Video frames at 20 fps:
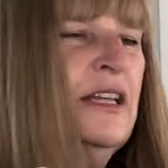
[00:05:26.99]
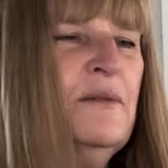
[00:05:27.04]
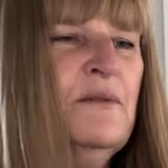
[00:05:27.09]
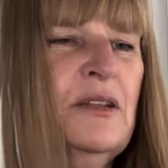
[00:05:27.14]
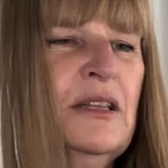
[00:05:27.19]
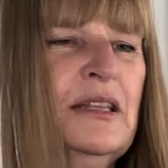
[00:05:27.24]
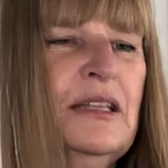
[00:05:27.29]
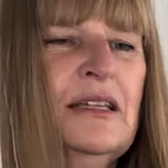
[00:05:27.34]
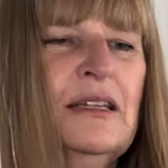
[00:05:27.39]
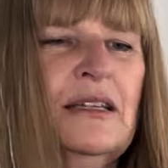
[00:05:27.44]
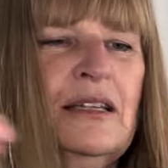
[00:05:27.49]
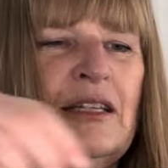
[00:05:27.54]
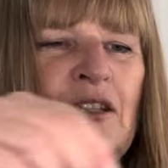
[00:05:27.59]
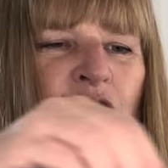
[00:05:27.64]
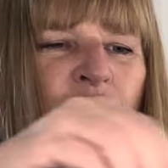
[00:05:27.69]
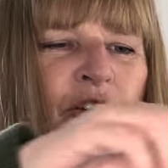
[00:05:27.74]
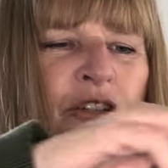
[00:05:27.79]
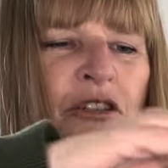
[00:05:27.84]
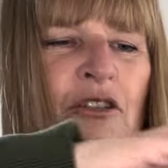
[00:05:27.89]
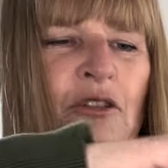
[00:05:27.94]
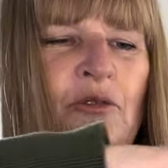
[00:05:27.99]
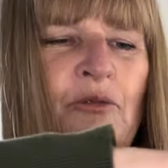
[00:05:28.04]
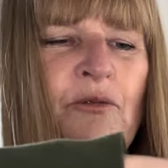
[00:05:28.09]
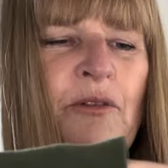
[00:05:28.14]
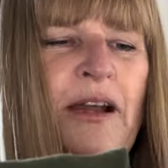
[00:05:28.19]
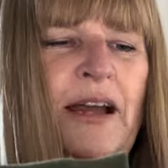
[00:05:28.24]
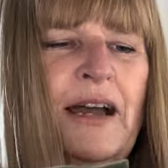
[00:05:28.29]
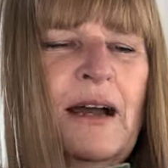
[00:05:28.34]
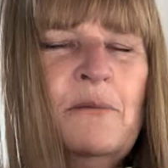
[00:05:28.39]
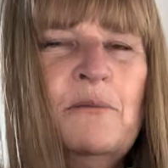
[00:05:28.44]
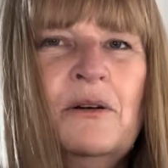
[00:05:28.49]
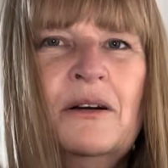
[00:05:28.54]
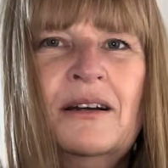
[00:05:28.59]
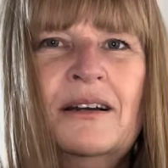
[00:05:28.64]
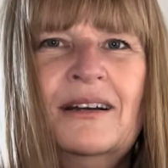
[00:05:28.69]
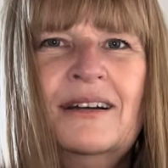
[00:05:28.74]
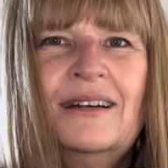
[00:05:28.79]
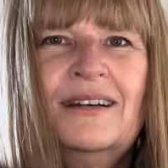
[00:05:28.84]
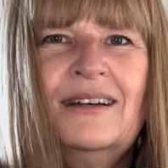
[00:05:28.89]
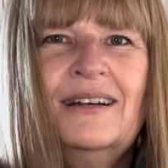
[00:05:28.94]
will literally just grab
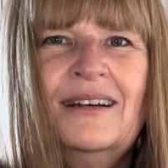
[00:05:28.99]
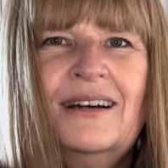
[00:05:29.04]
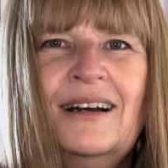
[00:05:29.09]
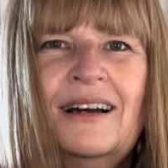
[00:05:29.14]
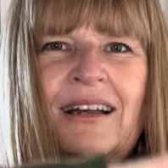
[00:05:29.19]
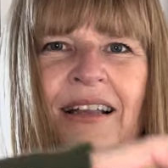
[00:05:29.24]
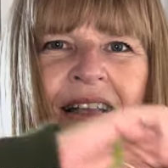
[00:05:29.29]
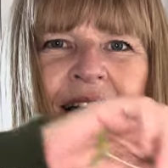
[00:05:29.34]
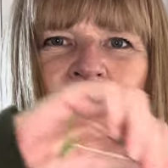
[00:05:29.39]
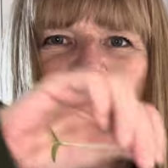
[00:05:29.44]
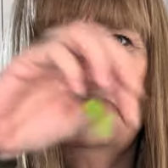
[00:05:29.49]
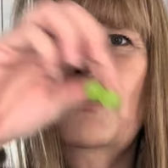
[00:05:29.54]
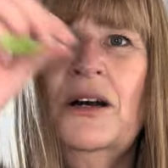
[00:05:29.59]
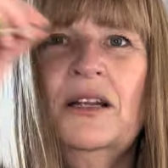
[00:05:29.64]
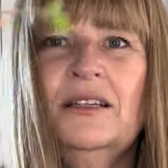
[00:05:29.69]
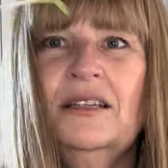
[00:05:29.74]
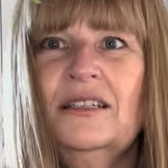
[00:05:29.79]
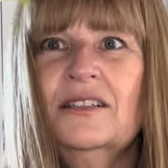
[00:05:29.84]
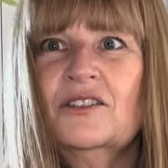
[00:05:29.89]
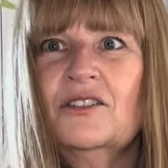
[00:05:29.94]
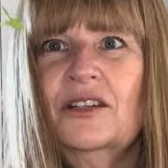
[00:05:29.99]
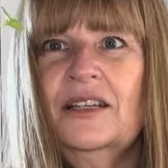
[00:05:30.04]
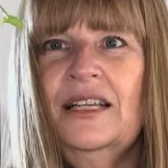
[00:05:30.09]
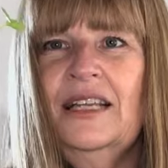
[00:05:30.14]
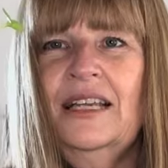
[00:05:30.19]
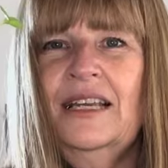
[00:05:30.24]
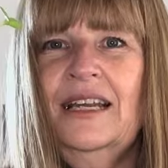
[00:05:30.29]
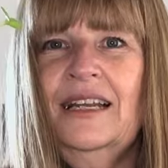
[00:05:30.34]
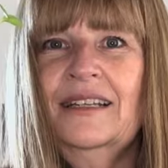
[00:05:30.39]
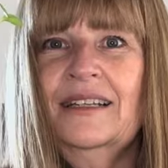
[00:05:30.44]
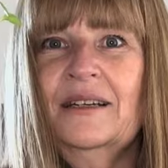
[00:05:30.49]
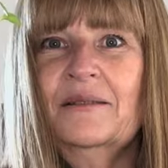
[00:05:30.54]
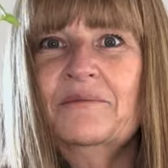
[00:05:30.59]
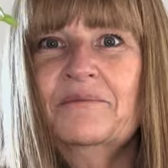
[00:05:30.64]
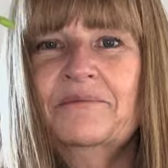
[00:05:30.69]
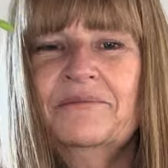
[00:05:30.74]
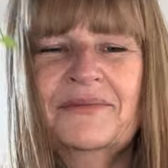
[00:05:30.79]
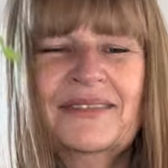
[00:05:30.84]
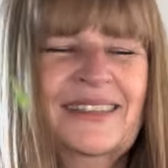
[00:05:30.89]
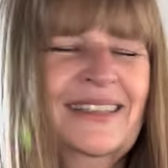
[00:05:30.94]
a little one and start eating
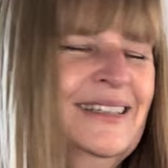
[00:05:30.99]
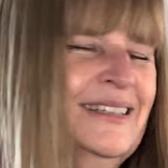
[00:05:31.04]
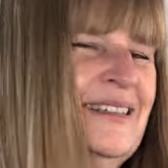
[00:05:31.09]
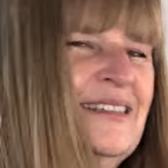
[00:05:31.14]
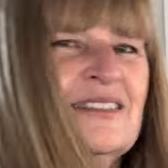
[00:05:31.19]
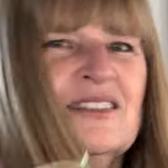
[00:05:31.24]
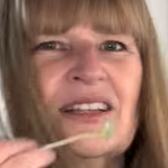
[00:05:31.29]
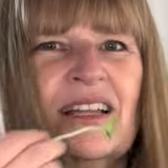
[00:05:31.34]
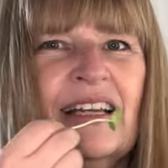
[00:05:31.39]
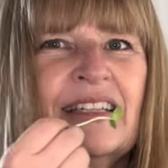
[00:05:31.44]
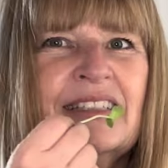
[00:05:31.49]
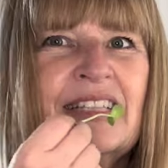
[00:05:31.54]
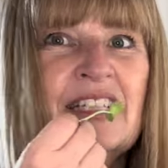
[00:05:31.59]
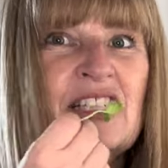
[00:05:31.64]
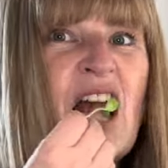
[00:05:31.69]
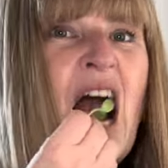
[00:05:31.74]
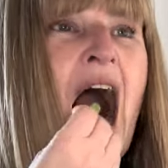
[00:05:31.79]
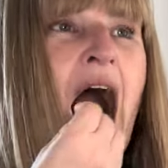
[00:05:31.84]
them. It's like this.